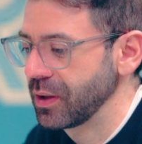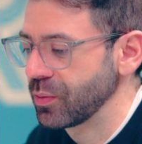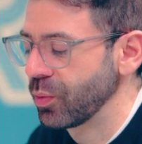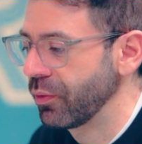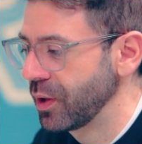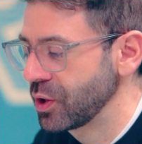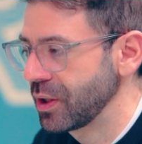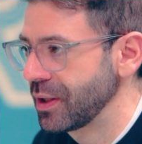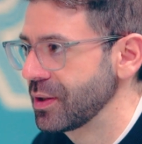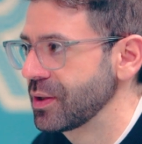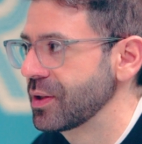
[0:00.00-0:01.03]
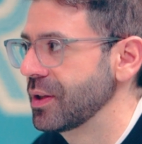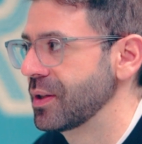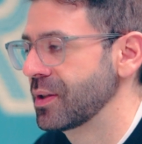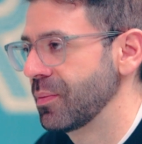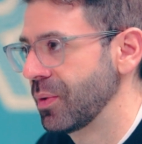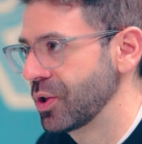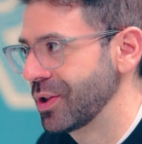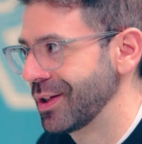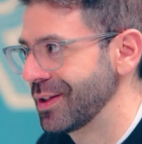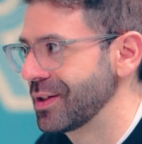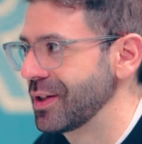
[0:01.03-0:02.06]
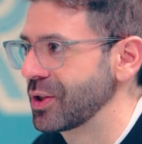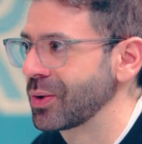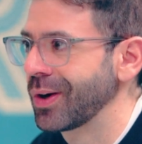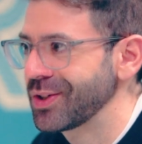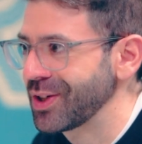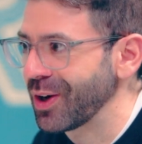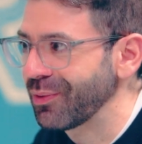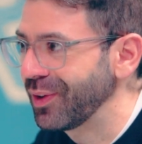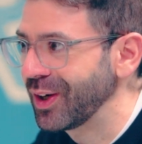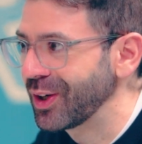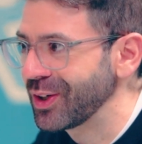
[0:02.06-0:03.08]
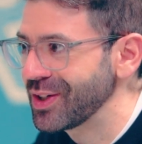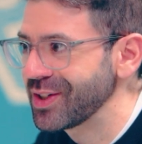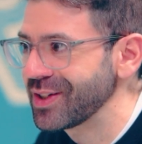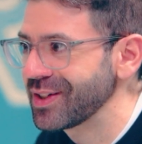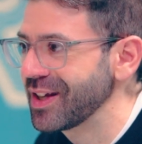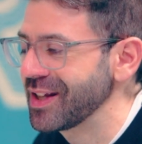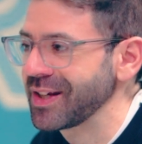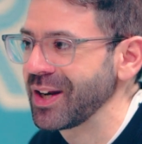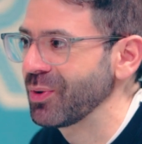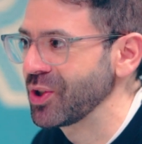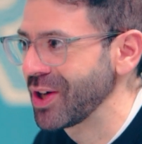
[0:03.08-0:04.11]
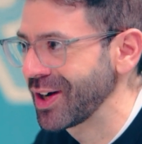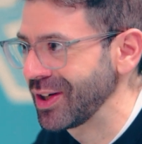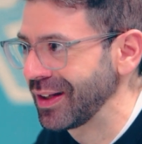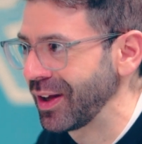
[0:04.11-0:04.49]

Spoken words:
It's revisions, it's submissions, it's crossing our fingers, it's getting rejection